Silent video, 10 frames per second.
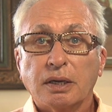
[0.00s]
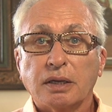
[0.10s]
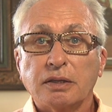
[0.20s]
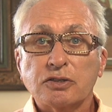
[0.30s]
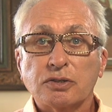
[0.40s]

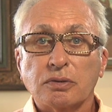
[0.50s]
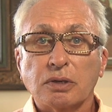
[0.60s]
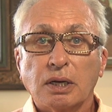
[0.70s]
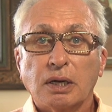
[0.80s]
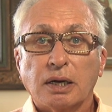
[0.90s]
In this
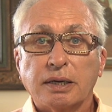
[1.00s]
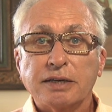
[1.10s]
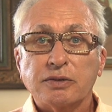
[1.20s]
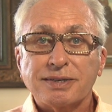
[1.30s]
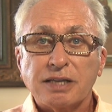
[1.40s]
talk, I'd
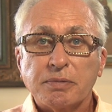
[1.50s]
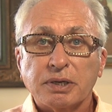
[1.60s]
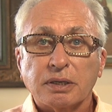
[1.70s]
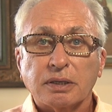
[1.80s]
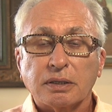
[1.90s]
like to
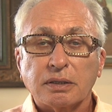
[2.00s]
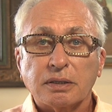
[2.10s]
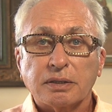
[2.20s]
examine